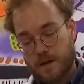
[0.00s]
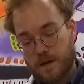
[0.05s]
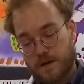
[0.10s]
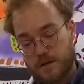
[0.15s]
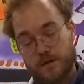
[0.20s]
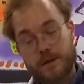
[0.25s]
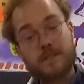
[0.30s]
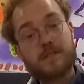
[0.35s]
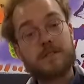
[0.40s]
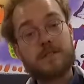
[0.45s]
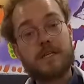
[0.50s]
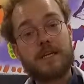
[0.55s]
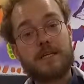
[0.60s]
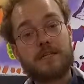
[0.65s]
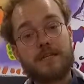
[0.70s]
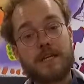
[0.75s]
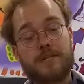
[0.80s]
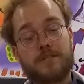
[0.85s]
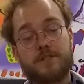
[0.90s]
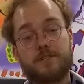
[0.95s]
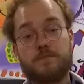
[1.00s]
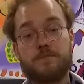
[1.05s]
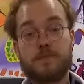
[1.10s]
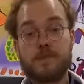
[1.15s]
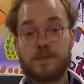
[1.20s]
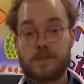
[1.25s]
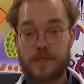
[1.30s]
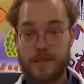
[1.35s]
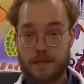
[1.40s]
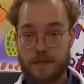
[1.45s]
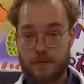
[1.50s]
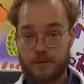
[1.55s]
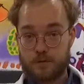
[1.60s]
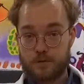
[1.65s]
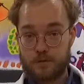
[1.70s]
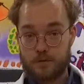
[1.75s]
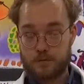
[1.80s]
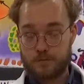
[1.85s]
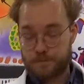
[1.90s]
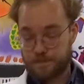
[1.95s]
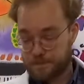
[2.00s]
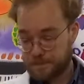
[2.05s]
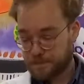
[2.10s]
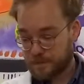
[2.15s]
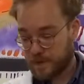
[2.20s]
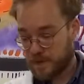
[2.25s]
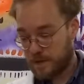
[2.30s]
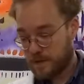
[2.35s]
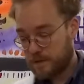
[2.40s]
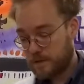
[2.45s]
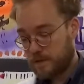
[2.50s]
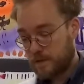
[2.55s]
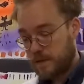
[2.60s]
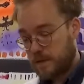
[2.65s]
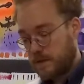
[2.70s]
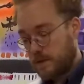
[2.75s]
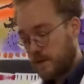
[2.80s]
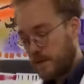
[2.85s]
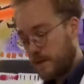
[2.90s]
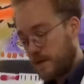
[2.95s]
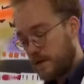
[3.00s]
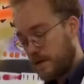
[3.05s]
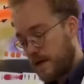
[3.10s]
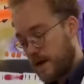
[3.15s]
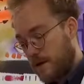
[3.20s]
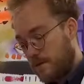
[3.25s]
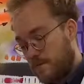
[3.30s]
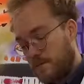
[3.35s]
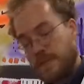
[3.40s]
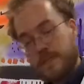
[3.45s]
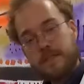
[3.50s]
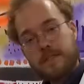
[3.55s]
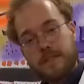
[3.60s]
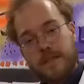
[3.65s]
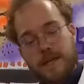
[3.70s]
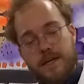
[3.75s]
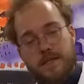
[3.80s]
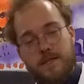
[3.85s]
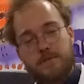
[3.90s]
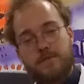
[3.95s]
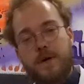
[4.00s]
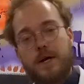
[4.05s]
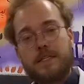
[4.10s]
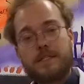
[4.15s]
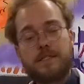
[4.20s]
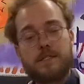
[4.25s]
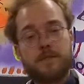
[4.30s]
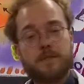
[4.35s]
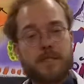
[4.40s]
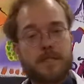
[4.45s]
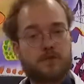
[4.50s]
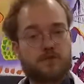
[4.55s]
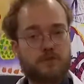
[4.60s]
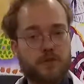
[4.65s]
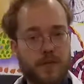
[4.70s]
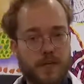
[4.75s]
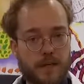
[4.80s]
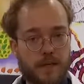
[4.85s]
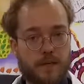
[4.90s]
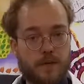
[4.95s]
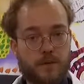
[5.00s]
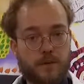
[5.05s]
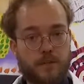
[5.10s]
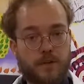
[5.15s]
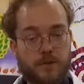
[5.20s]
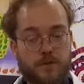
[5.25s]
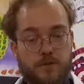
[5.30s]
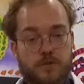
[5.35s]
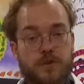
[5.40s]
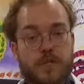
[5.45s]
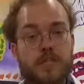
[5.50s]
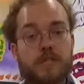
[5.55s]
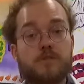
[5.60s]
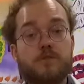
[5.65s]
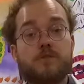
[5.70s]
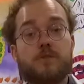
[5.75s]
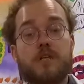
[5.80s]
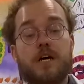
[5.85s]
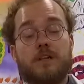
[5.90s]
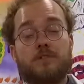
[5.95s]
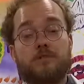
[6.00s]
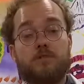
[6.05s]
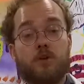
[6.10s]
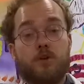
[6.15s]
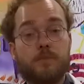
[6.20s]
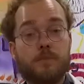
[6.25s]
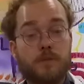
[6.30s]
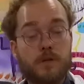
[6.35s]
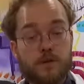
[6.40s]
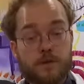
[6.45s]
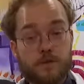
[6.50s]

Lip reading: you can still attach sticky notes. Now, the next part is a bit tricky because you need to start forming